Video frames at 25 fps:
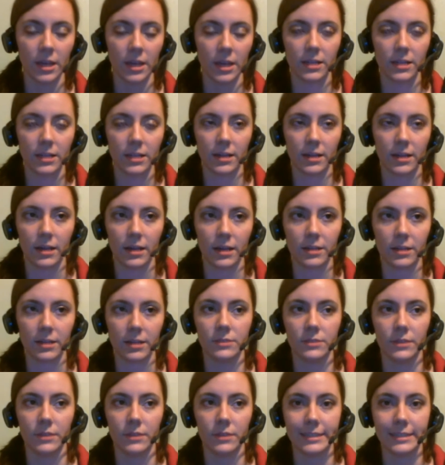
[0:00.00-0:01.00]
It's
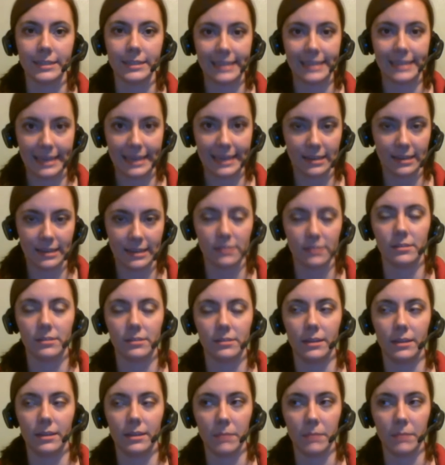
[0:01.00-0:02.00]
very sleek,
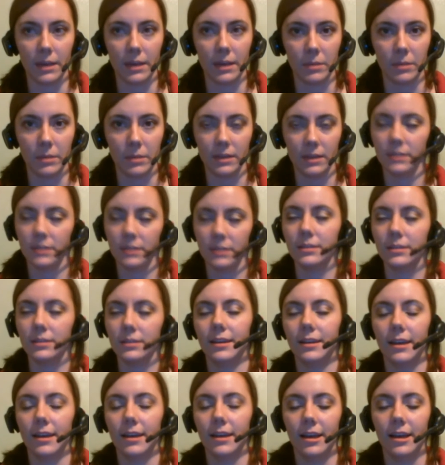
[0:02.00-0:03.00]
in my opinion.
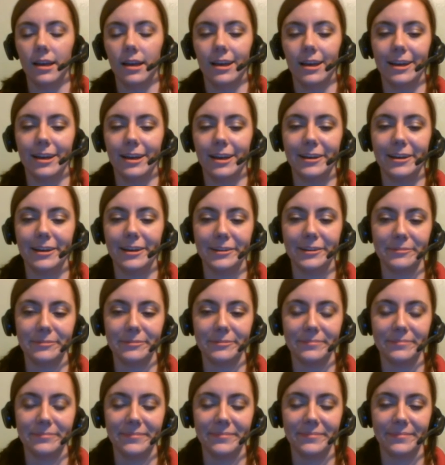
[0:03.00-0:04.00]

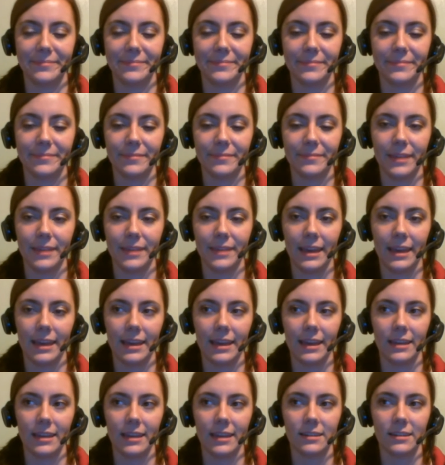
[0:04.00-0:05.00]
Um,
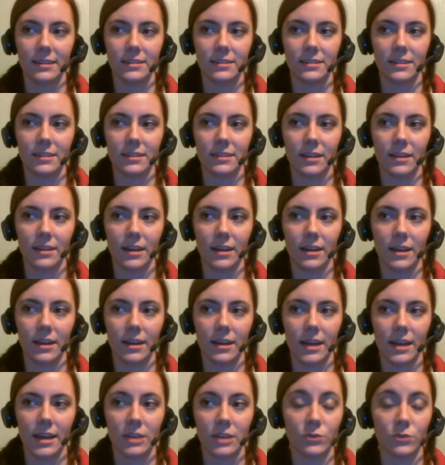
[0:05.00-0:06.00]
and
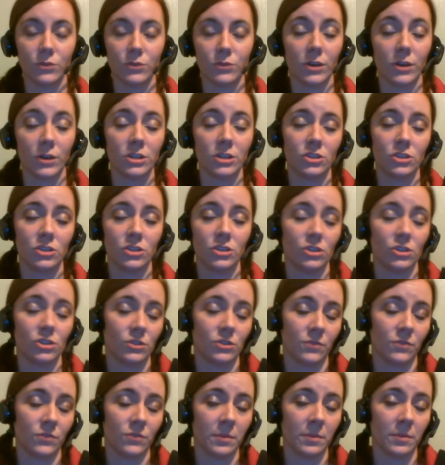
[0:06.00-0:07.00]
as far as
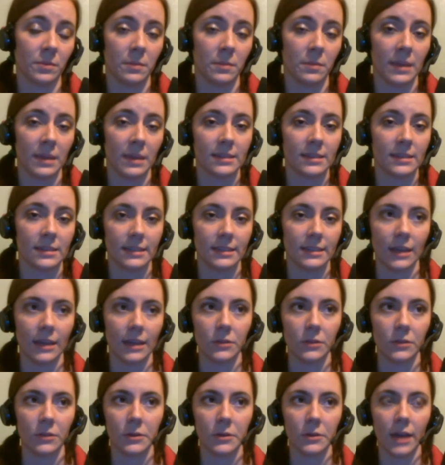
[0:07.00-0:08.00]
just from the basic
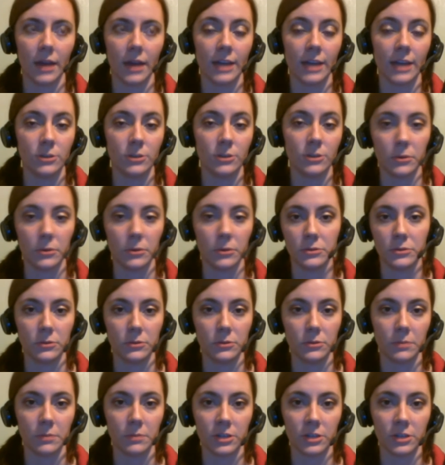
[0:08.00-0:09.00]
download, I don't do
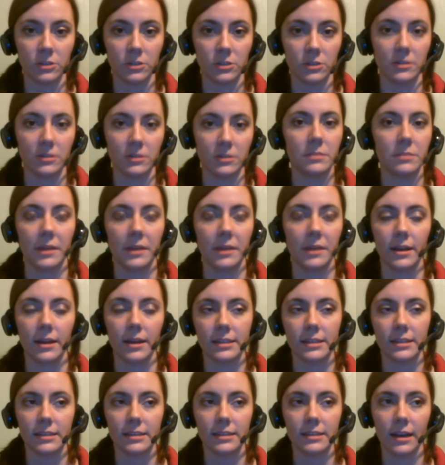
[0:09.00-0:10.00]
much to it, to be
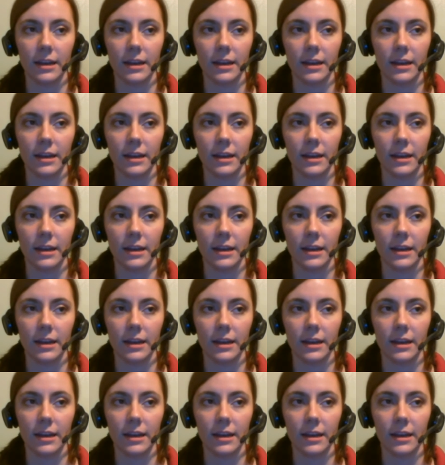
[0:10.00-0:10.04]
honest.